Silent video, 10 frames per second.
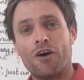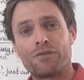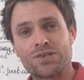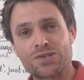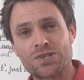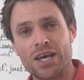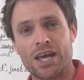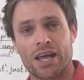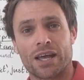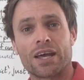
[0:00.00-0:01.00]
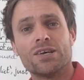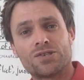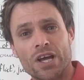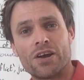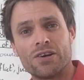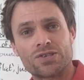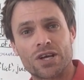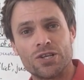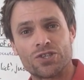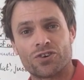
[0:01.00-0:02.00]
foreseeing serious
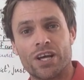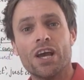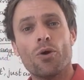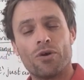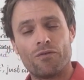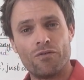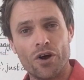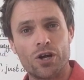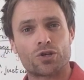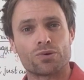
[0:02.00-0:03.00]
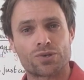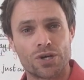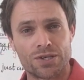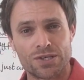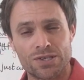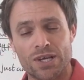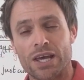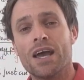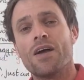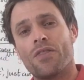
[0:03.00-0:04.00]
injury with virtual
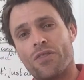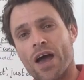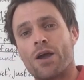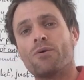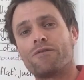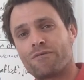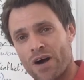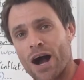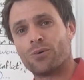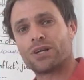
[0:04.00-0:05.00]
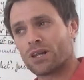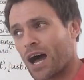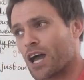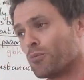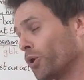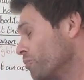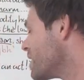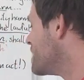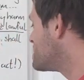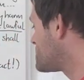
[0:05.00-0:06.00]
certainty, they were found liable.
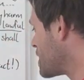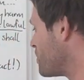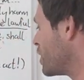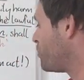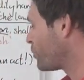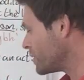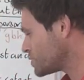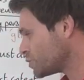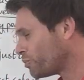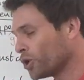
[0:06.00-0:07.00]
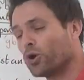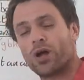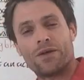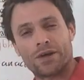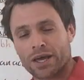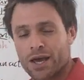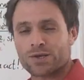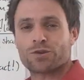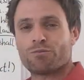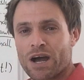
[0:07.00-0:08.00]
Similar principle in the
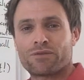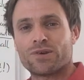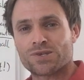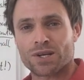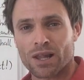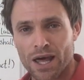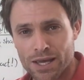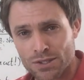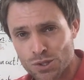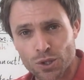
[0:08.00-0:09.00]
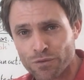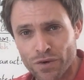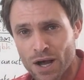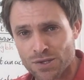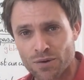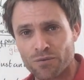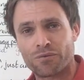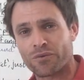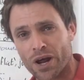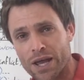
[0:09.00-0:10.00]
case of Matthews and Elaine,
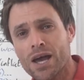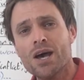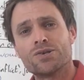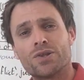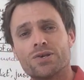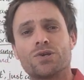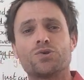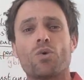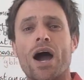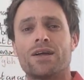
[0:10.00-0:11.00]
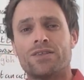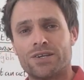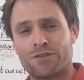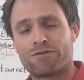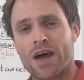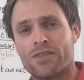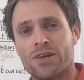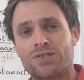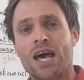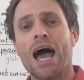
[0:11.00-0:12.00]
2003. So this is where the
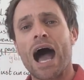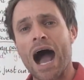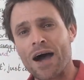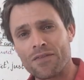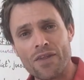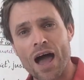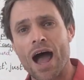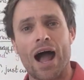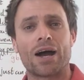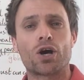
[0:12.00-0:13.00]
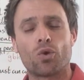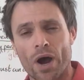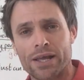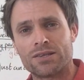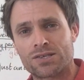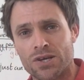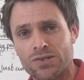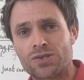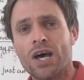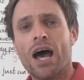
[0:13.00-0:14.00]
defendant and their
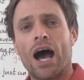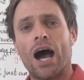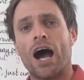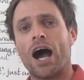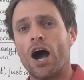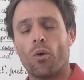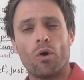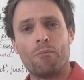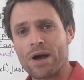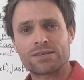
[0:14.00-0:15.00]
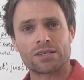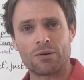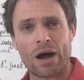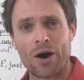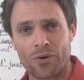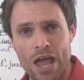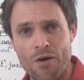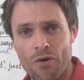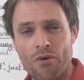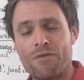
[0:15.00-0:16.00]
acquaintance were messing about
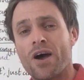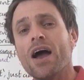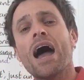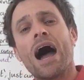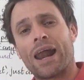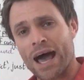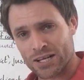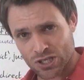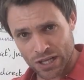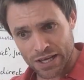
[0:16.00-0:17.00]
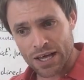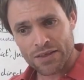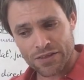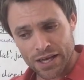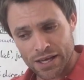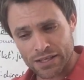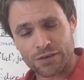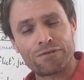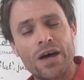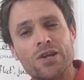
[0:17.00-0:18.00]
near a river, and actually the
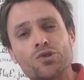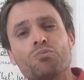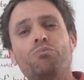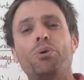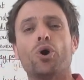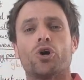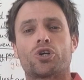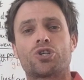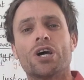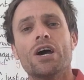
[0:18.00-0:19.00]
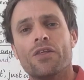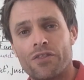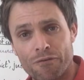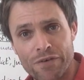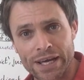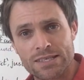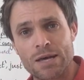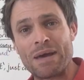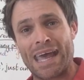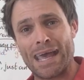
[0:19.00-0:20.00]
defendants pushed the
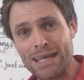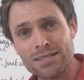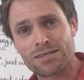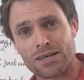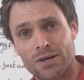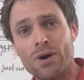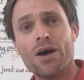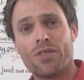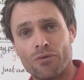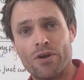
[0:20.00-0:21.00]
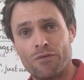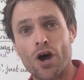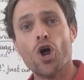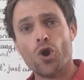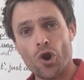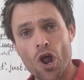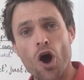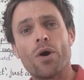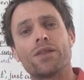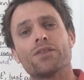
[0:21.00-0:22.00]
victim into the river
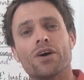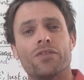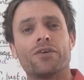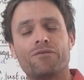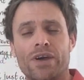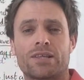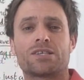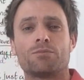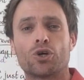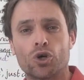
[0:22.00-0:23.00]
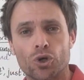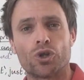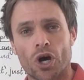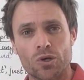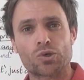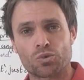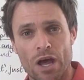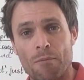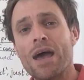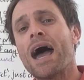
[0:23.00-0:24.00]
knowing that the victim could not
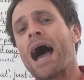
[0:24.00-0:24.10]
swim,